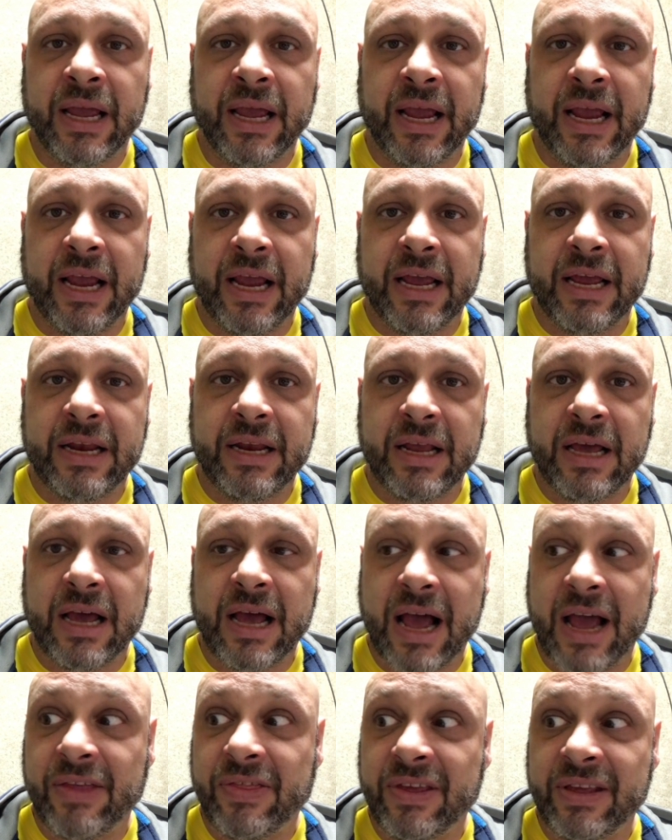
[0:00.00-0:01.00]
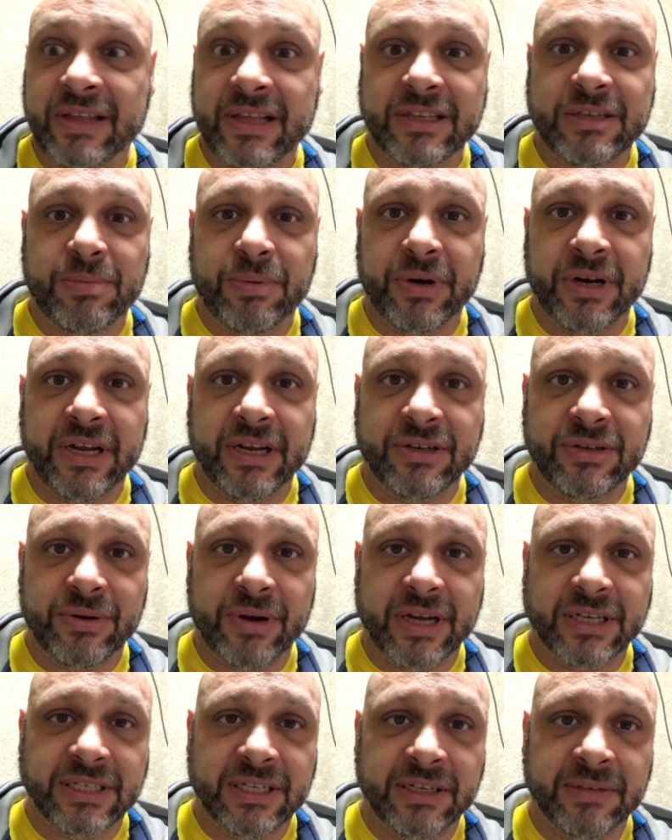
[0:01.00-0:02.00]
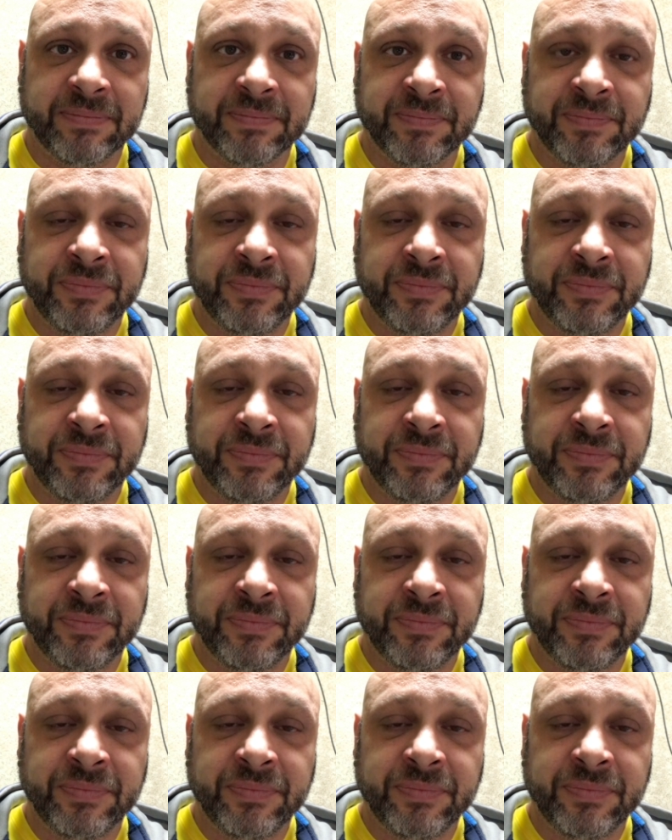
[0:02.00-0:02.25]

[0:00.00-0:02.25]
And I think that's pretty interesting.